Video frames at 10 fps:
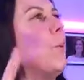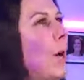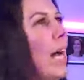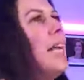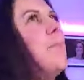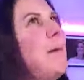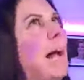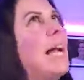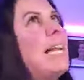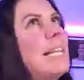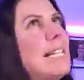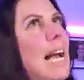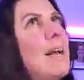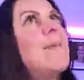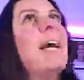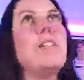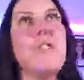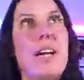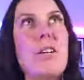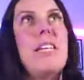One bite at a time. And I
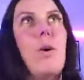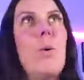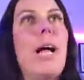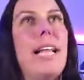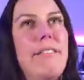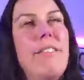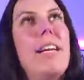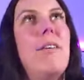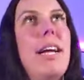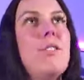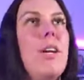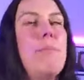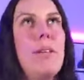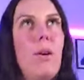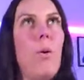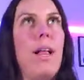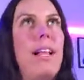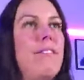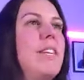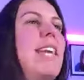try to eat the whole elephant, right? try to put the whole
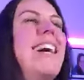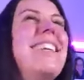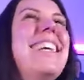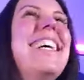elephant down.